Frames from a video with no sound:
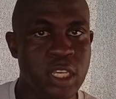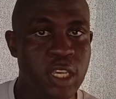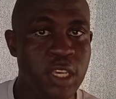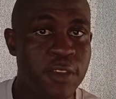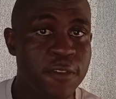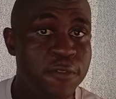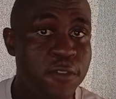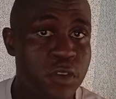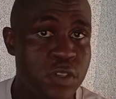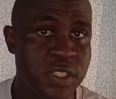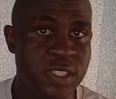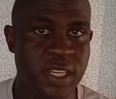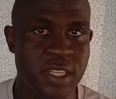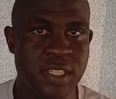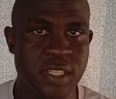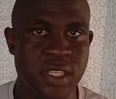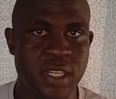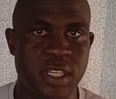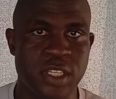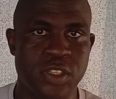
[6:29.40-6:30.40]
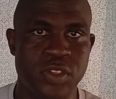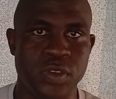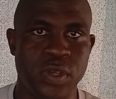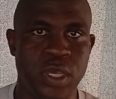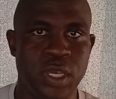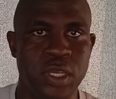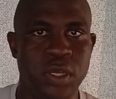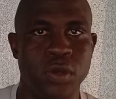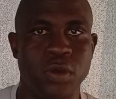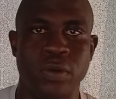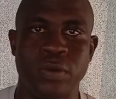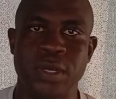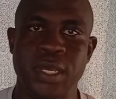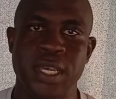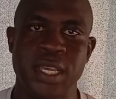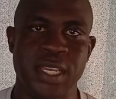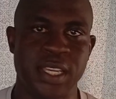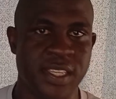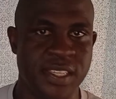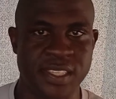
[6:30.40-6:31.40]
in first house synastry
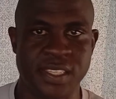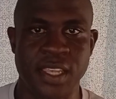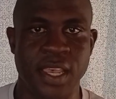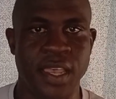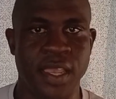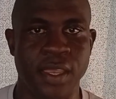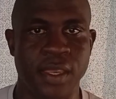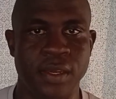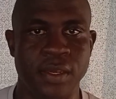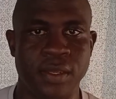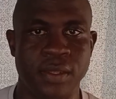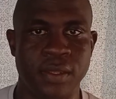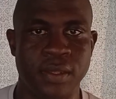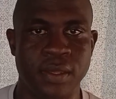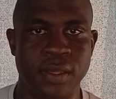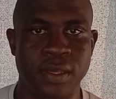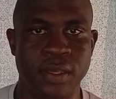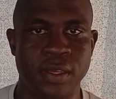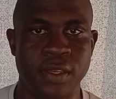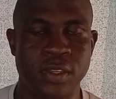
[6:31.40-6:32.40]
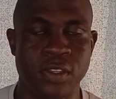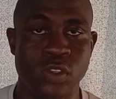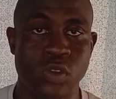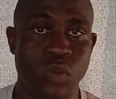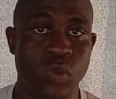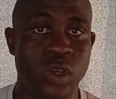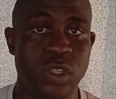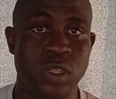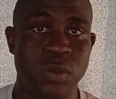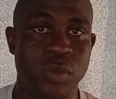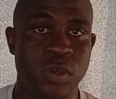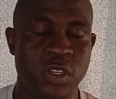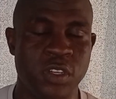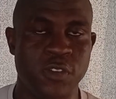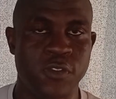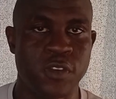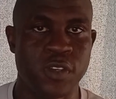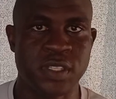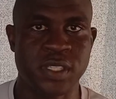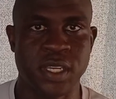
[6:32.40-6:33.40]
is saying. So what the moon in
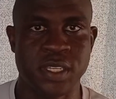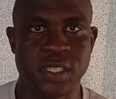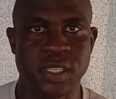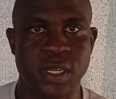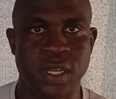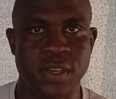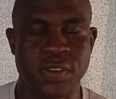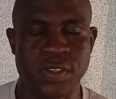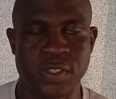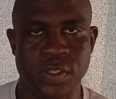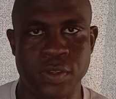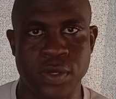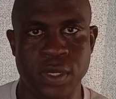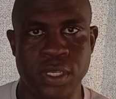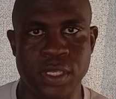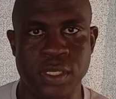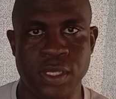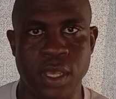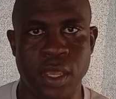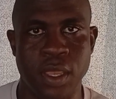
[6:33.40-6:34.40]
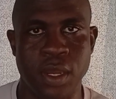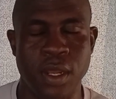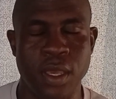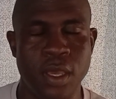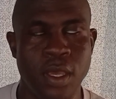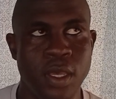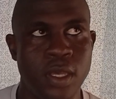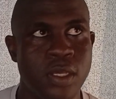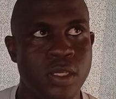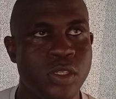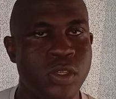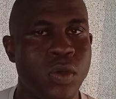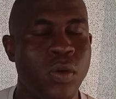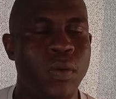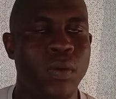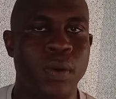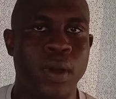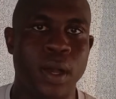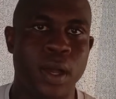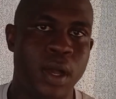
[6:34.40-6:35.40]
first house synastry is saying.
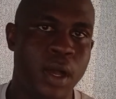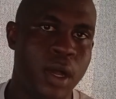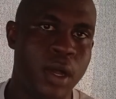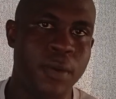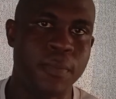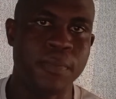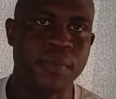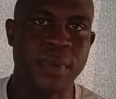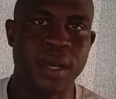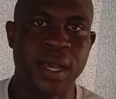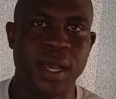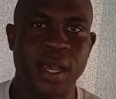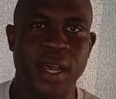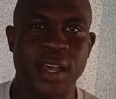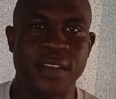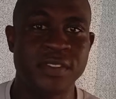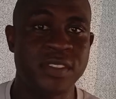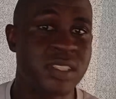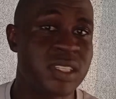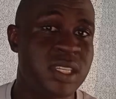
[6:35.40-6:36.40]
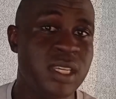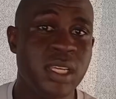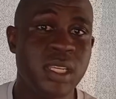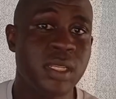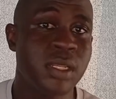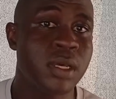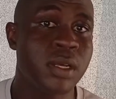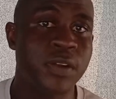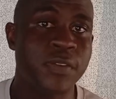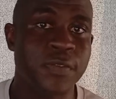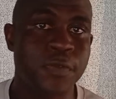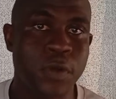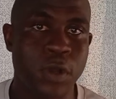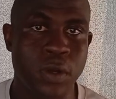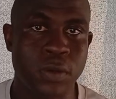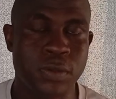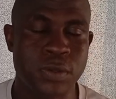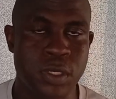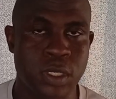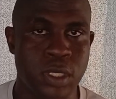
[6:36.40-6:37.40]
So I've seen a lot of
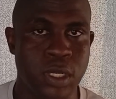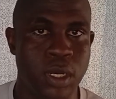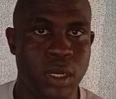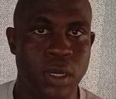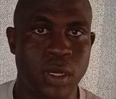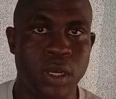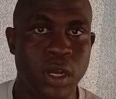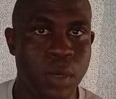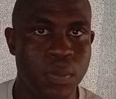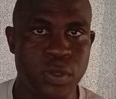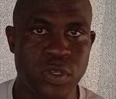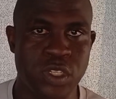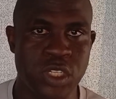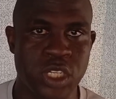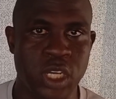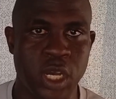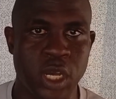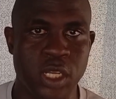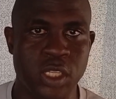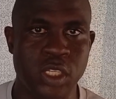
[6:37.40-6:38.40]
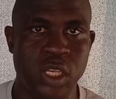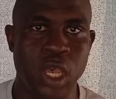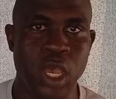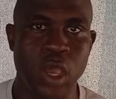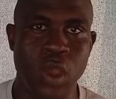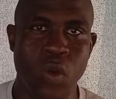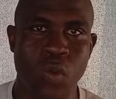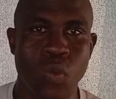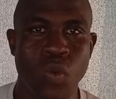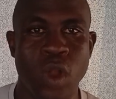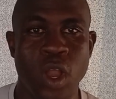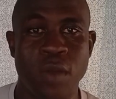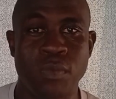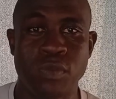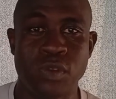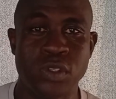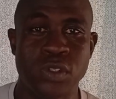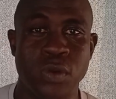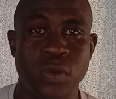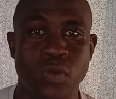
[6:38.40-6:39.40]
couples charts who are
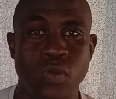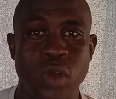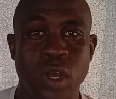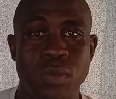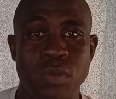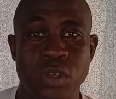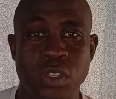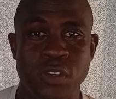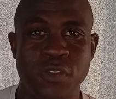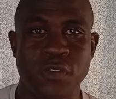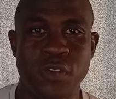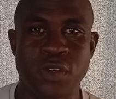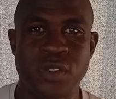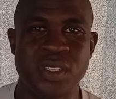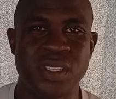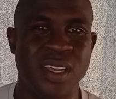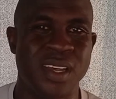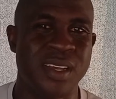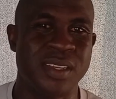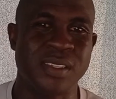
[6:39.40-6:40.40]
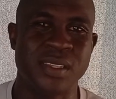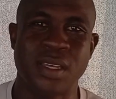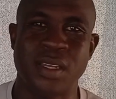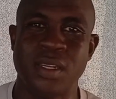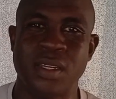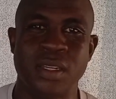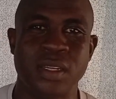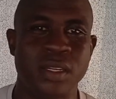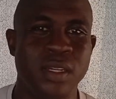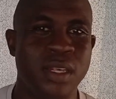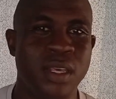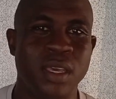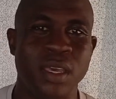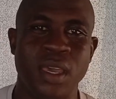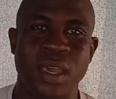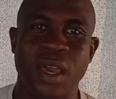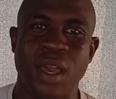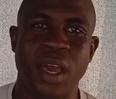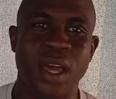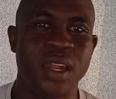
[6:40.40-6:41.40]
moon in first house, and
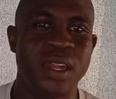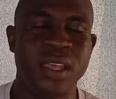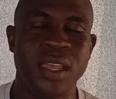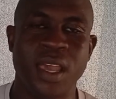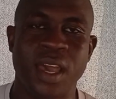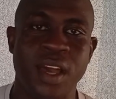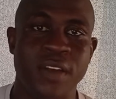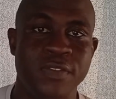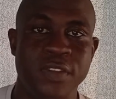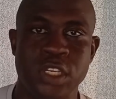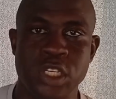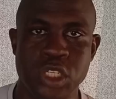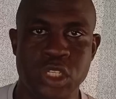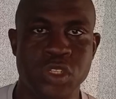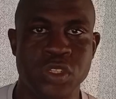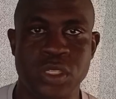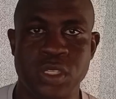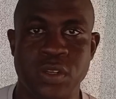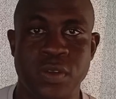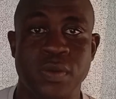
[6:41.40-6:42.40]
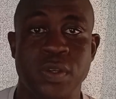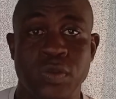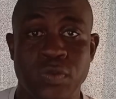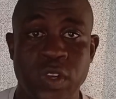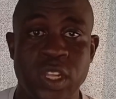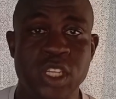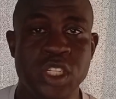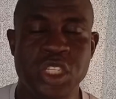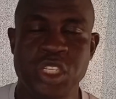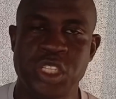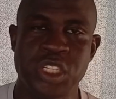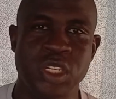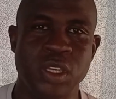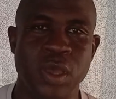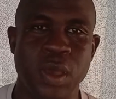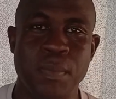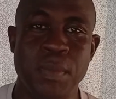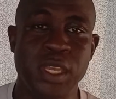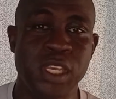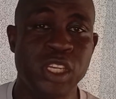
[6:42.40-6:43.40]
they hardly have issues in the relationship.
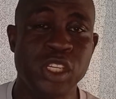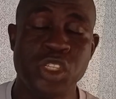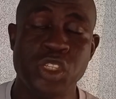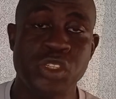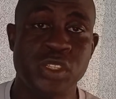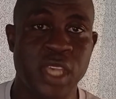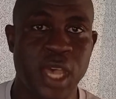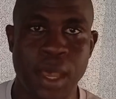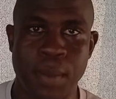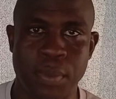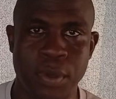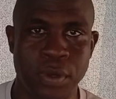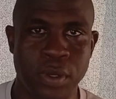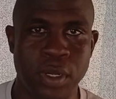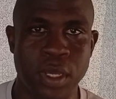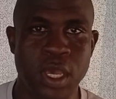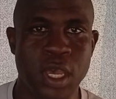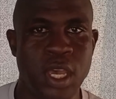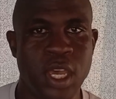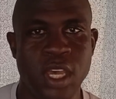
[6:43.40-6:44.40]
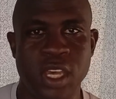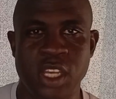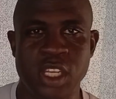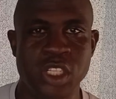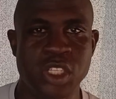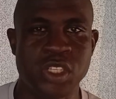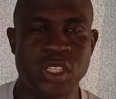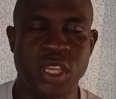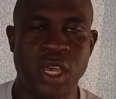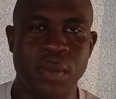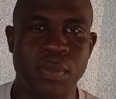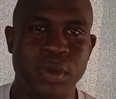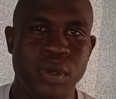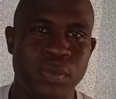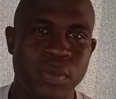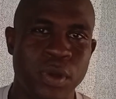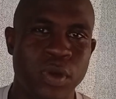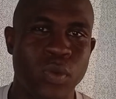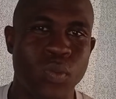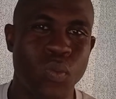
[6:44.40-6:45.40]
I mean, issues happen,
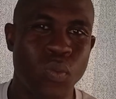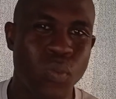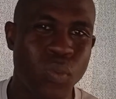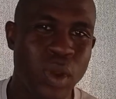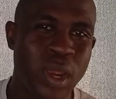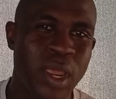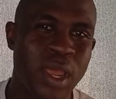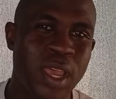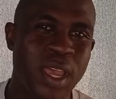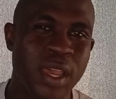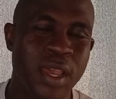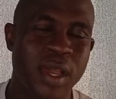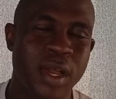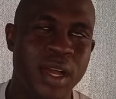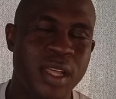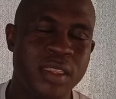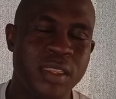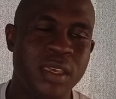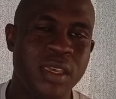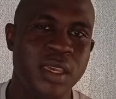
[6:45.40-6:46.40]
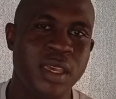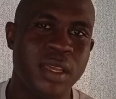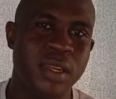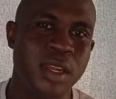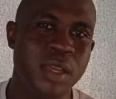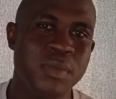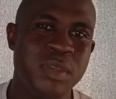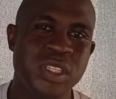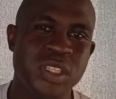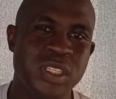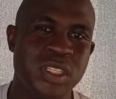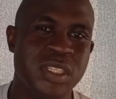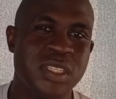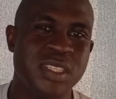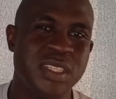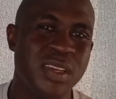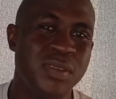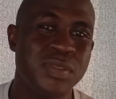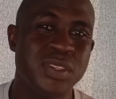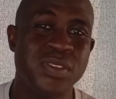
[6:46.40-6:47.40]
but I think, let me just say
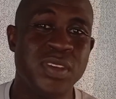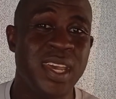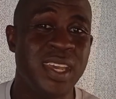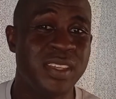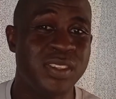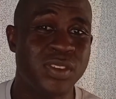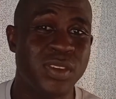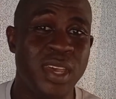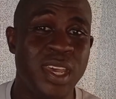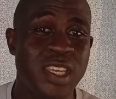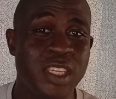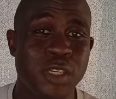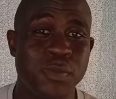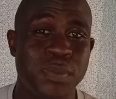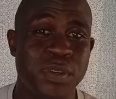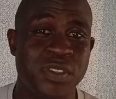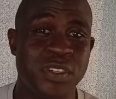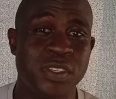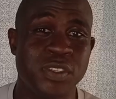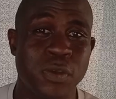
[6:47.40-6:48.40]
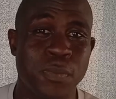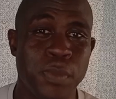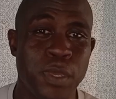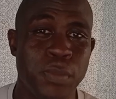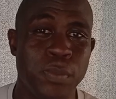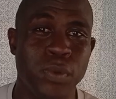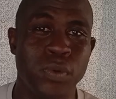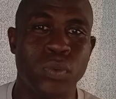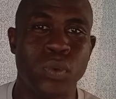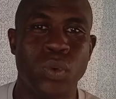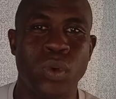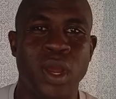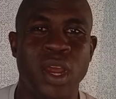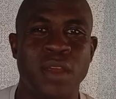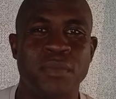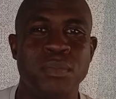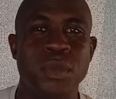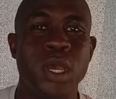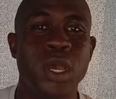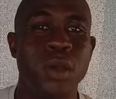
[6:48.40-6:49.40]
70 to 80% of people who
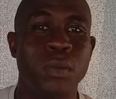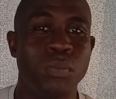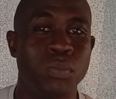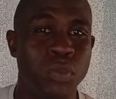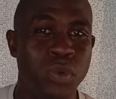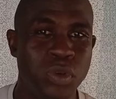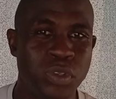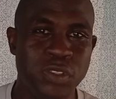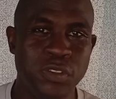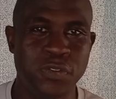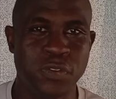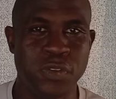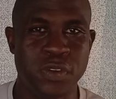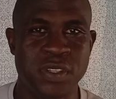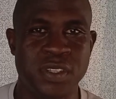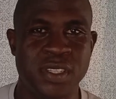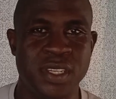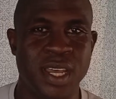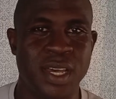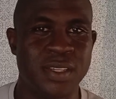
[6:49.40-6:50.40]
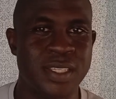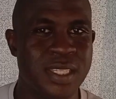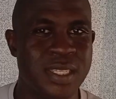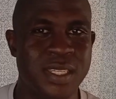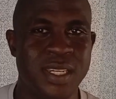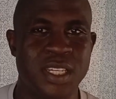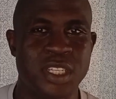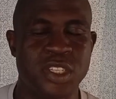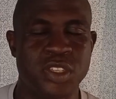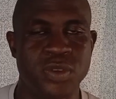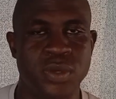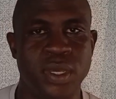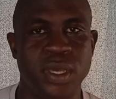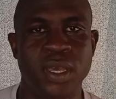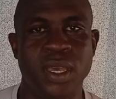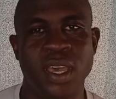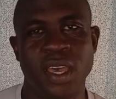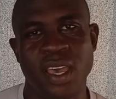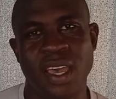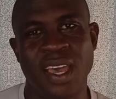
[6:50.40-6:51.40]
are moon in first house
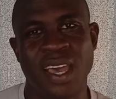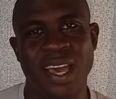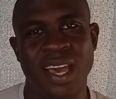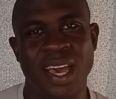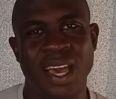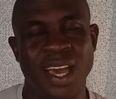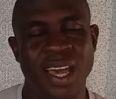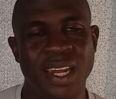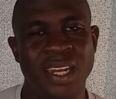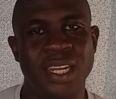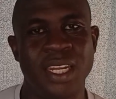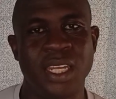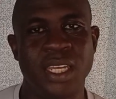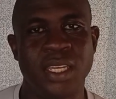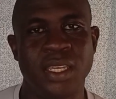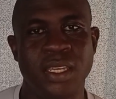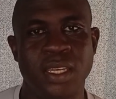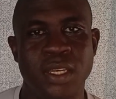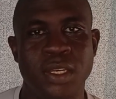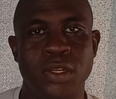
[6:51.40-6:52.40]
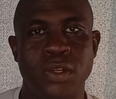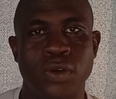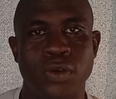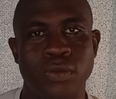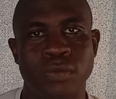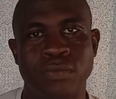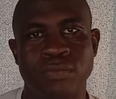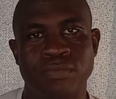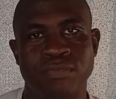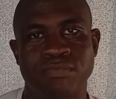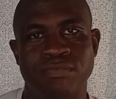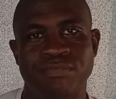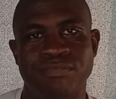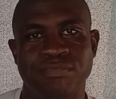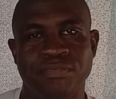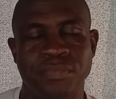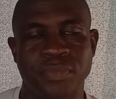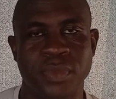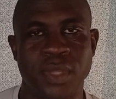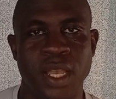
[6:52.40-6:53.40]
synastry hardly
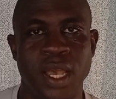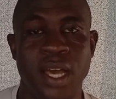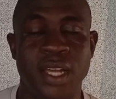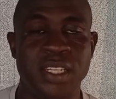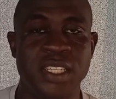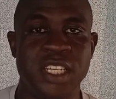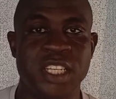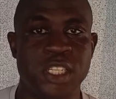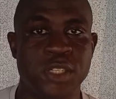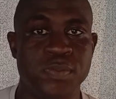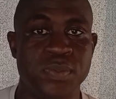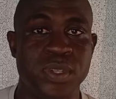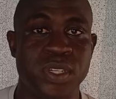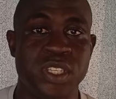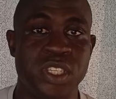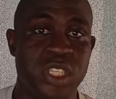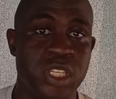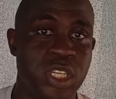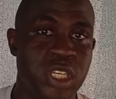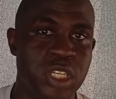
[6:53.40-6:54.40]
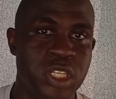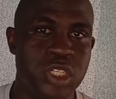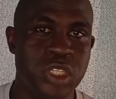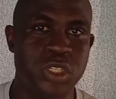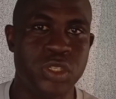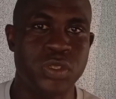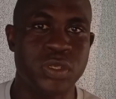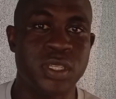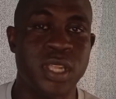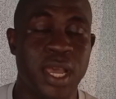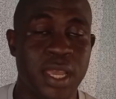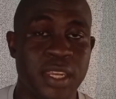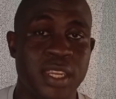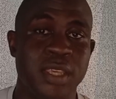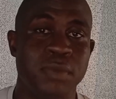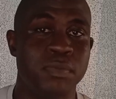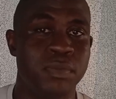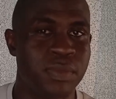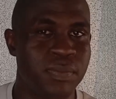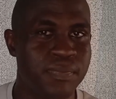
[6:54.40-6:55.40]
experience issues like
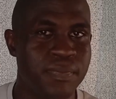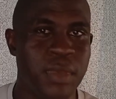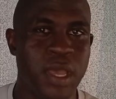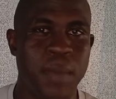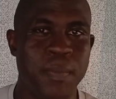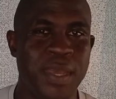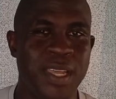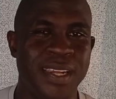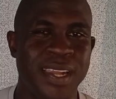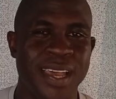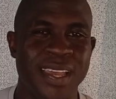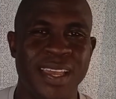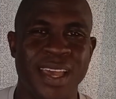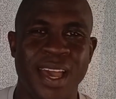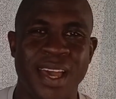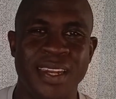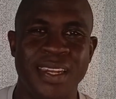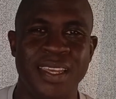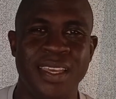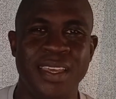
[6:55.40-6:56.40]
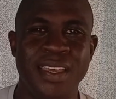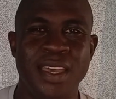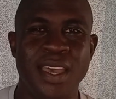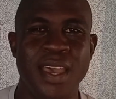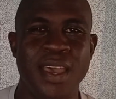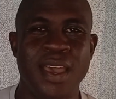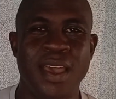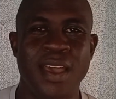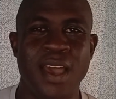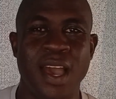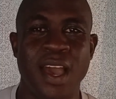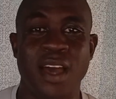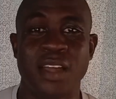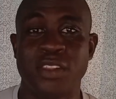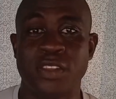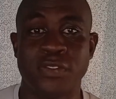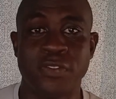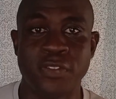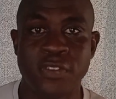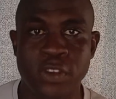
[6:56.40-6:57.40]
hardly
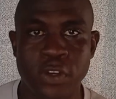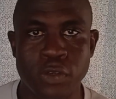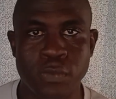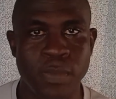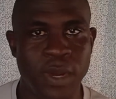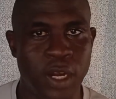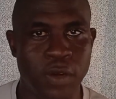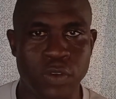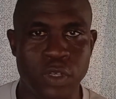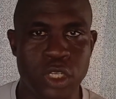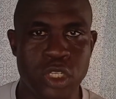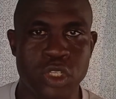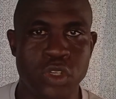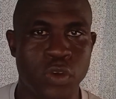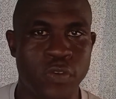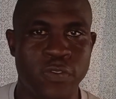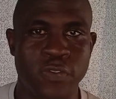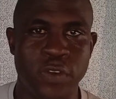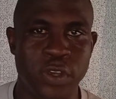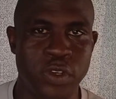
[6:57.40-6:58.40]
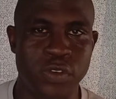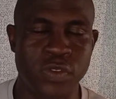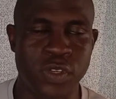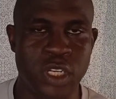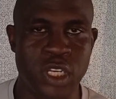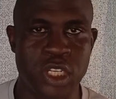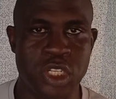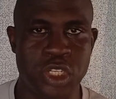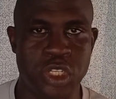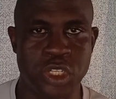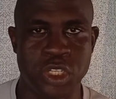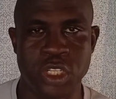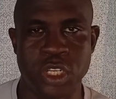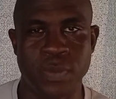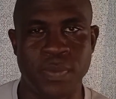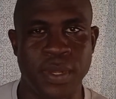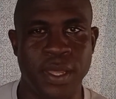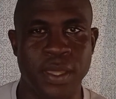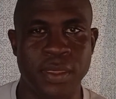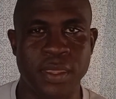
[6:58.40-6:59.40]
had a failed marriage or failed
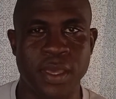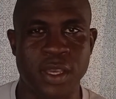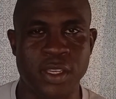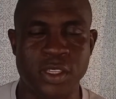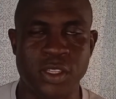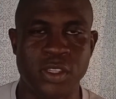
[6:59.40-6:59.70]
relationship like that.